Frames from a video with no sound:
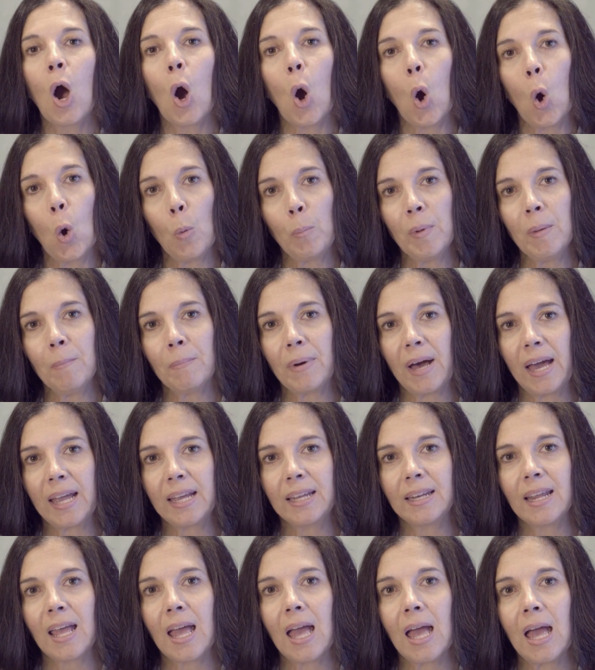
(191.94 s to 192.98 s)
Open
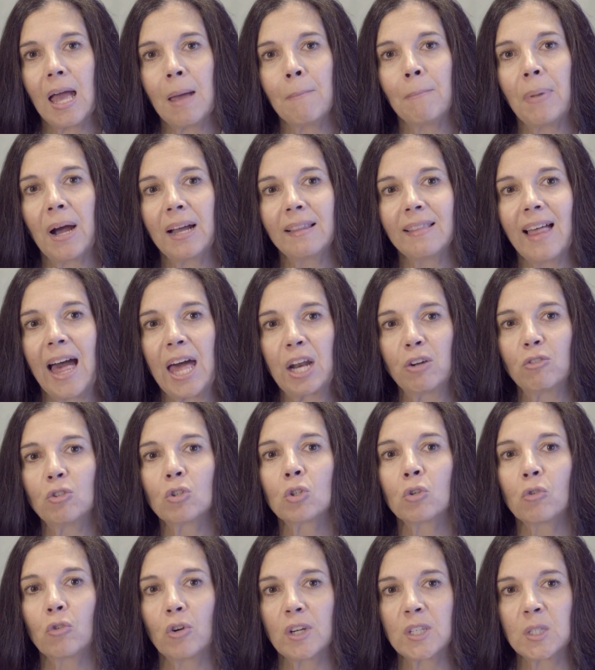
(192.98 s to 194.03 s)
bite and bilateral
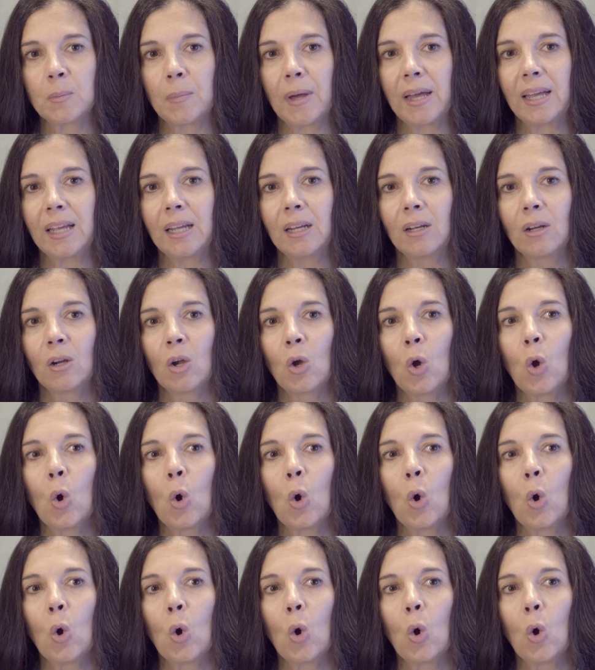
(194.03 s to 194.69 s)
crossbite